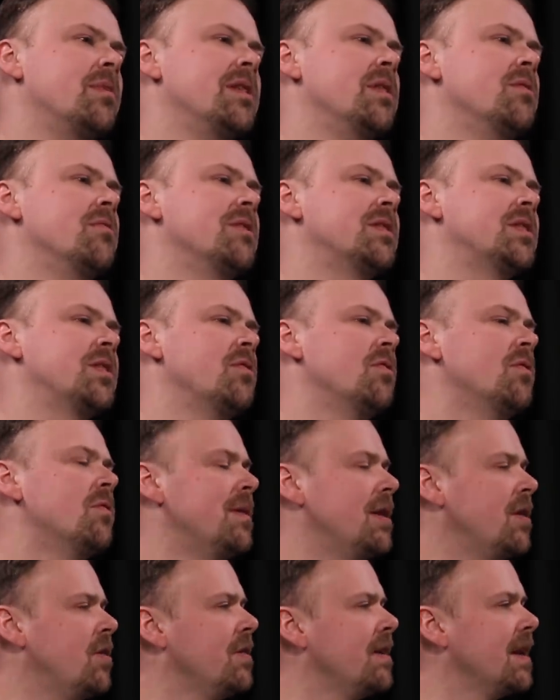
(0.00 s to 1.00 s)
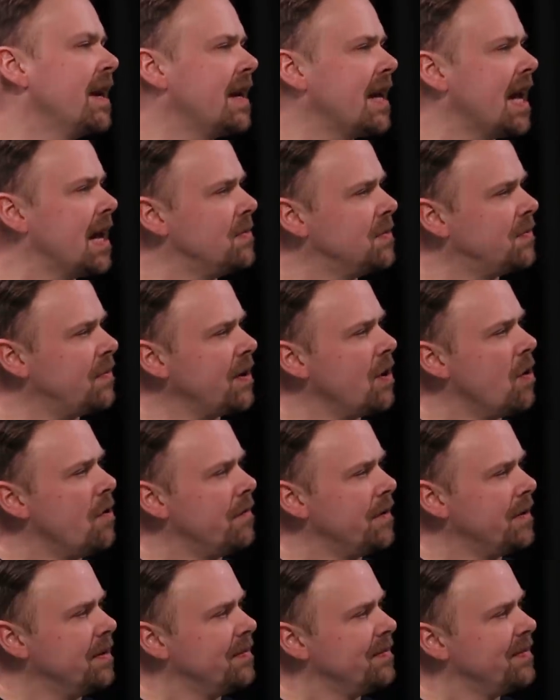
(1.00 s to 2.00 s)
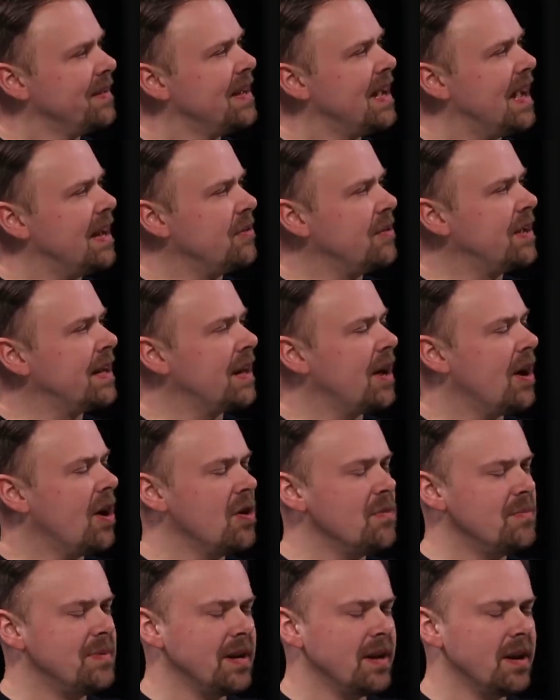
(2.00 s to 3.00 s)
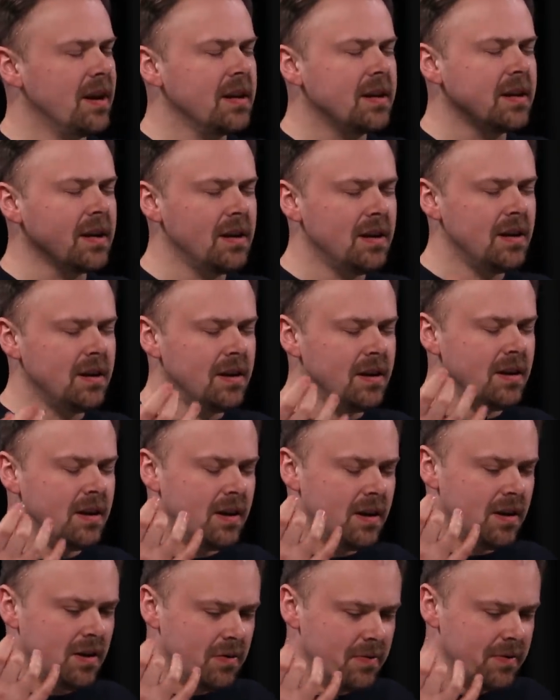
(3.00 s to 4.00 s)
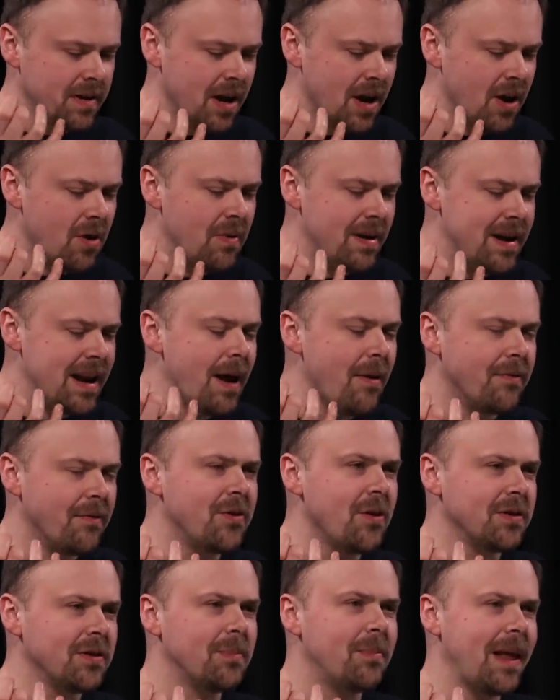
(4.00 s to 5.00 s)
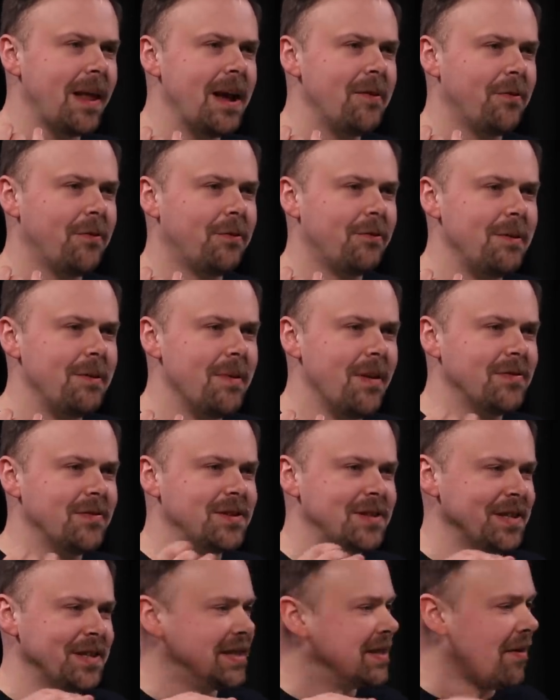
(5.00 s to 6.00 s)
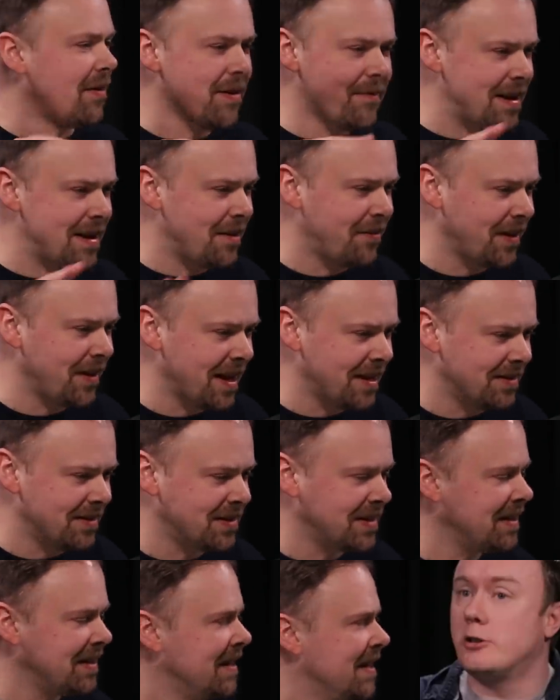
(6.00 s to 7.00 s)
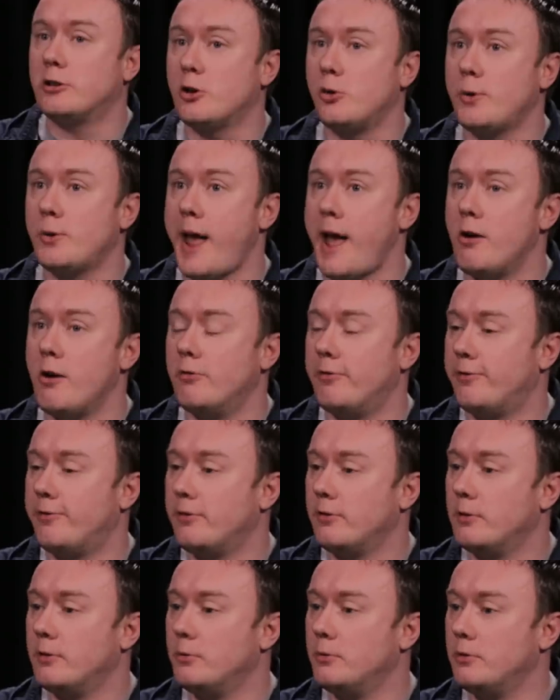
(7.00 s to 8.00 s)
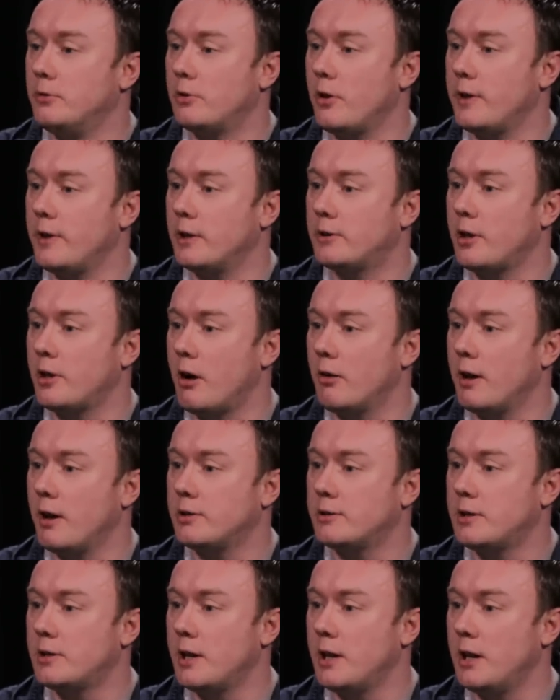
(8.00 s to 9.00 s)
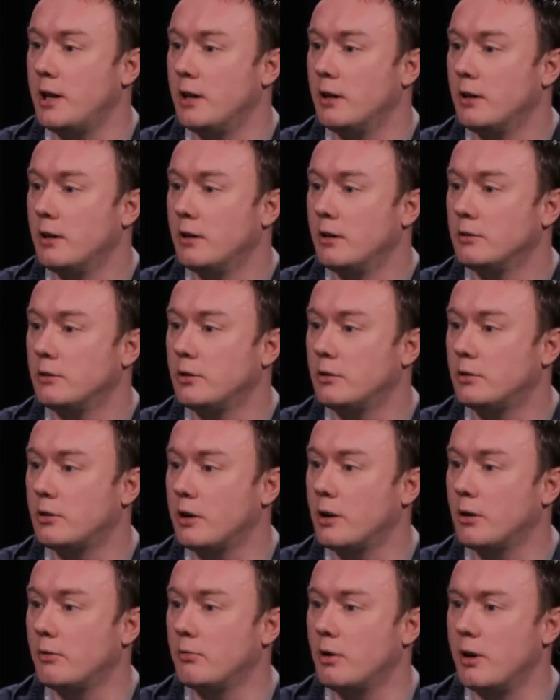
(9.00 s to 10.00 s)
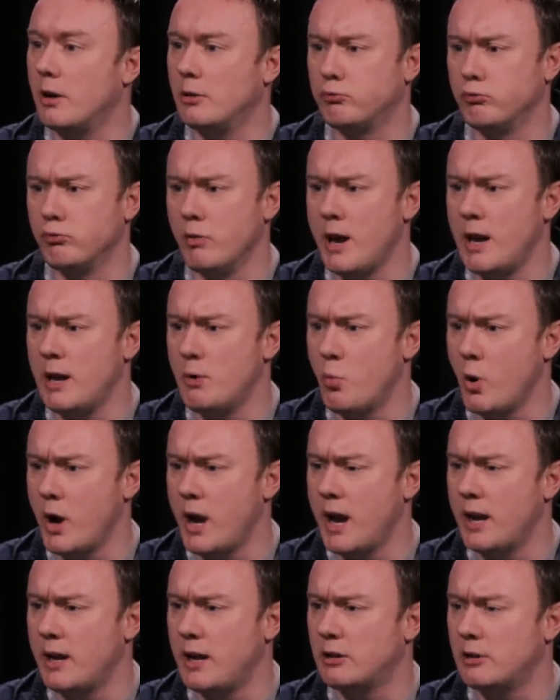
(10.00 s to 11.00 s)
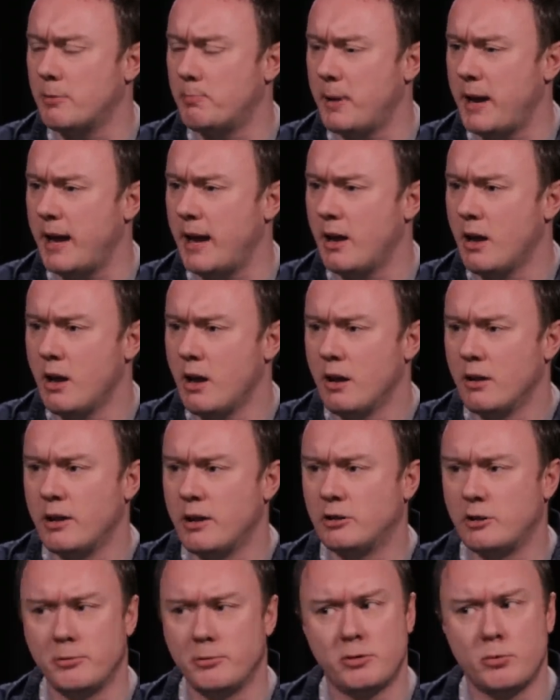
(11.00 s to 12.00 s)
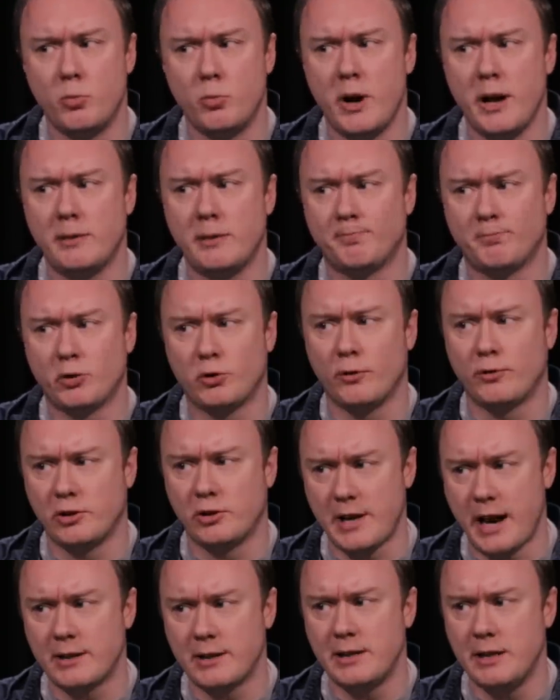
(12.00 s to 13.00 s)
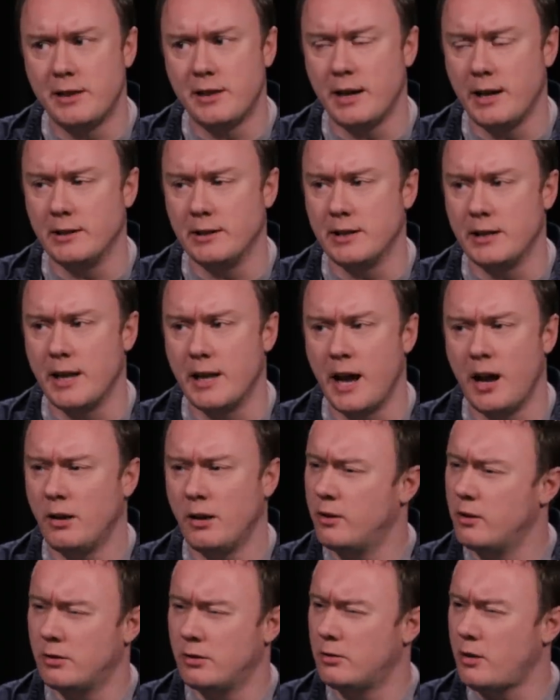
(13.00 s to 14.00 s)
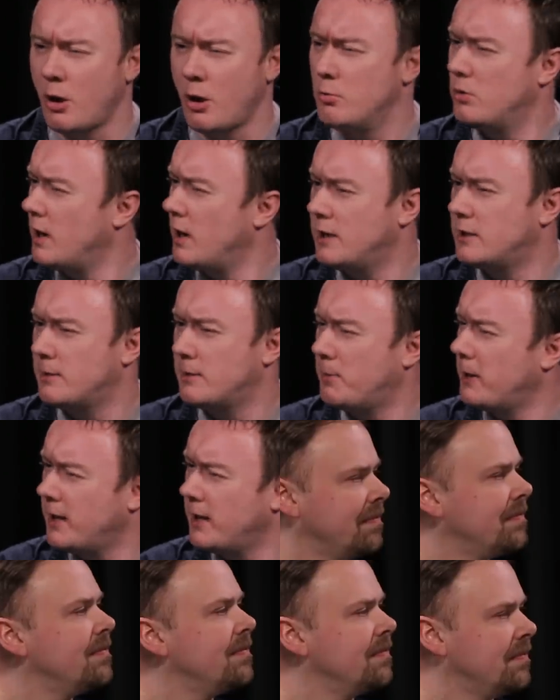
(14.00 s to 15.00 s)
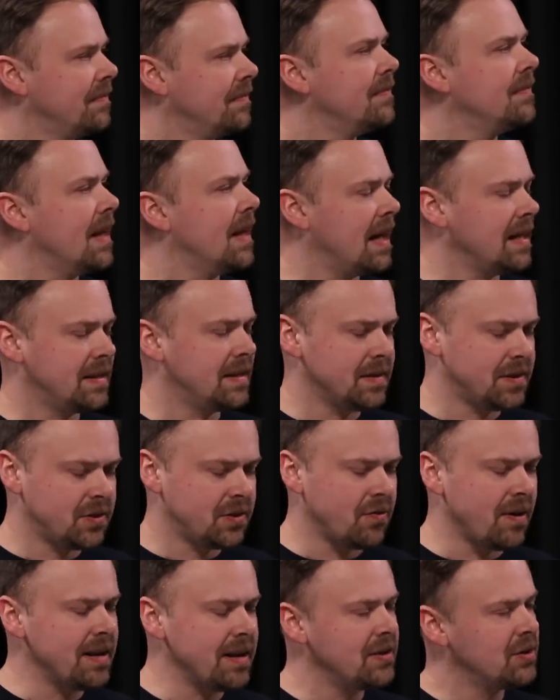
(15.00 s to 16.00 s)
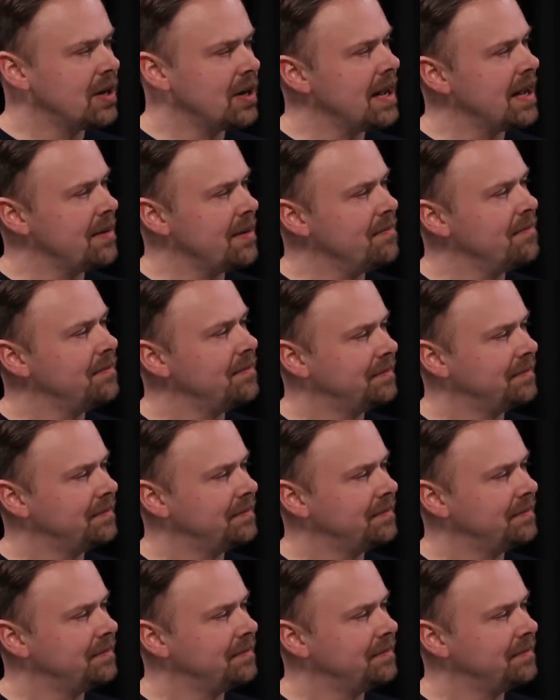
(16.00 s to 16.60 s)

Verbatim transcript: when you were at school when you couldn't get games very often and you get it home and you're like, oh, what's it called? Oh no, and now I've got to play it for three months because I don't have anything else. I think it's called Elf was on the Atari ST. Yes. So it's like a, it's really weird and it's a yes. Bit, there's some weird sort of sexy things in that that yep. don't need to be there. That is uh, a strange. And it's game. the most